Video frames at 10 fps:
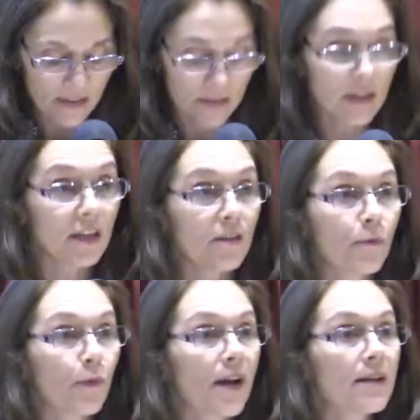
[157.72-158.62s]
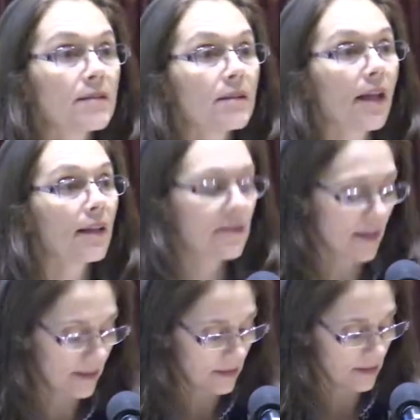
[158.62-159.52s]
The key phrase in that
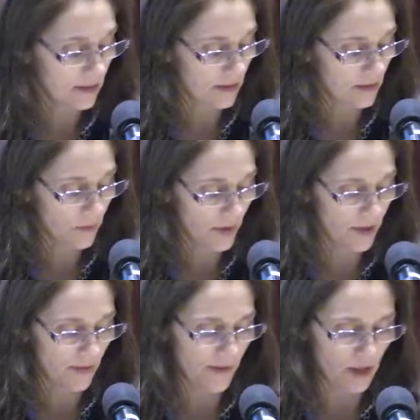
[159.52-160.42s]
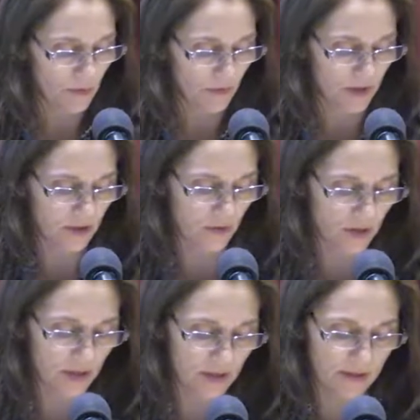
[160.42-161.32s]
sentence is with available
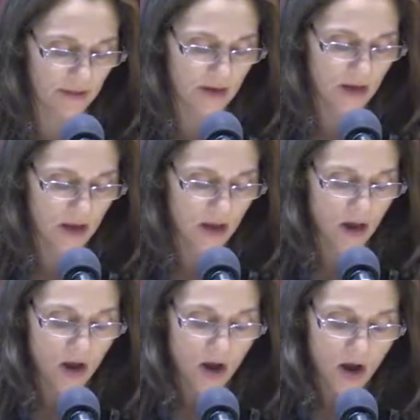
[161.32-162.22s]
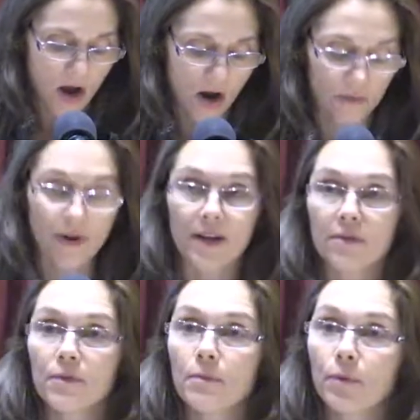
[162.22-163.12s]
resources. Our rate
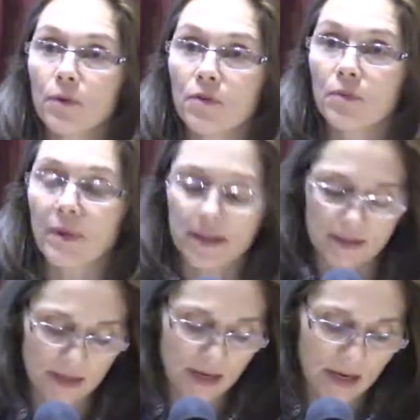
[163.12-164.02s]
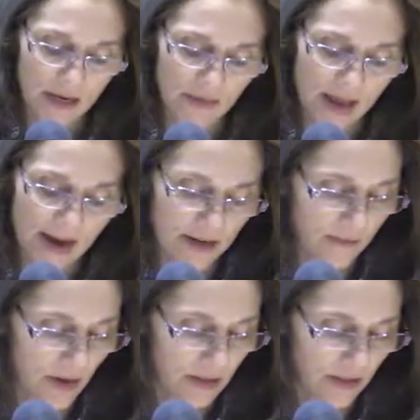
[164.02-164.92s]
of improvement and the height
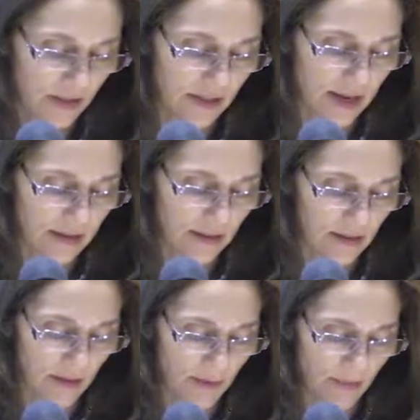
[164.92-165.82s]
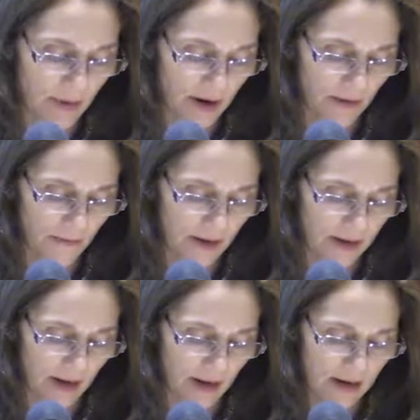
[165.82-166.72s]
of our success is limited by our
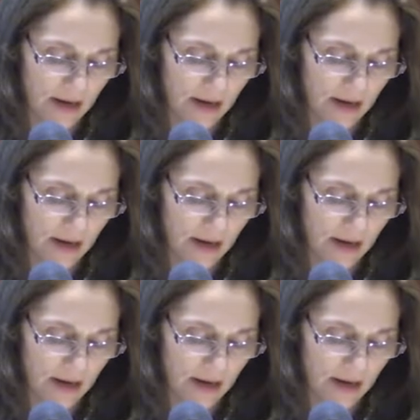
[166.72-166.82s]
funding.